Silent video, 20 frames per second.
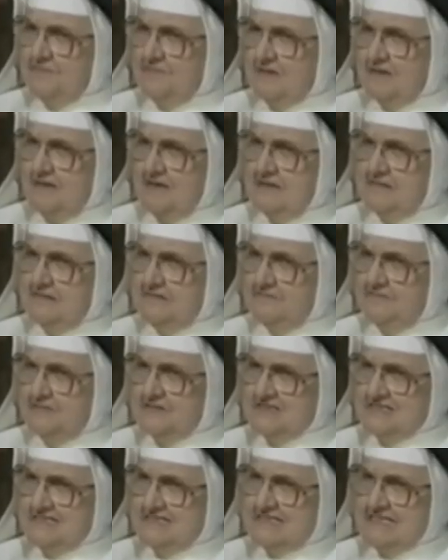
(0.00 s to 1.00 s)
a kind of
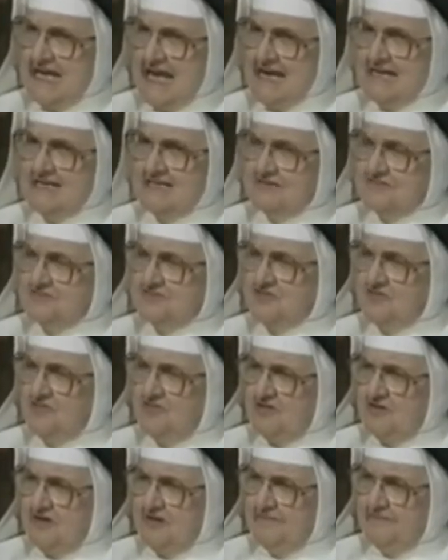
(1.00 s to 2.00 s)
ecstatic
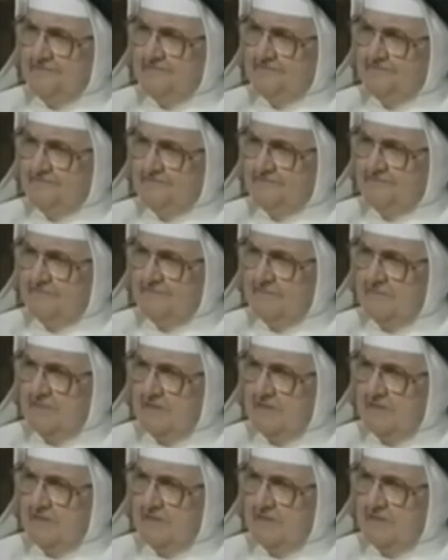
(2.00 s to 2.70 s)
joy. Exactly.